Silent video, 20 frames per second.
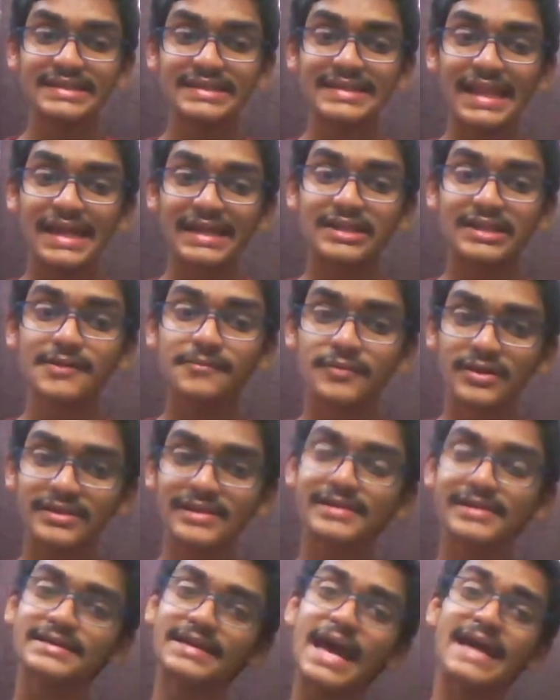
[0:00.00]
selected
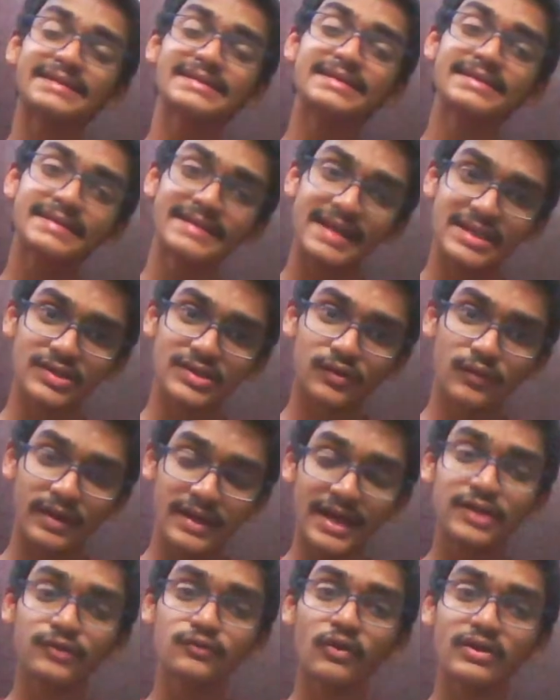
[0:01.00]
Brussels as its
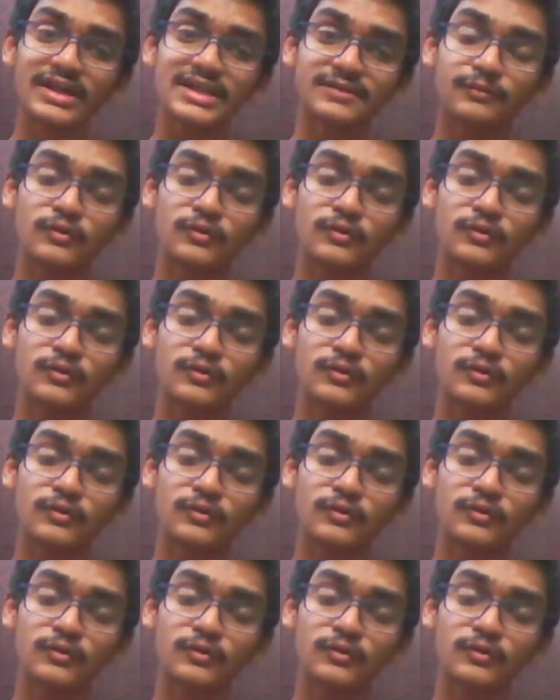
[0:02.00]
headquarters,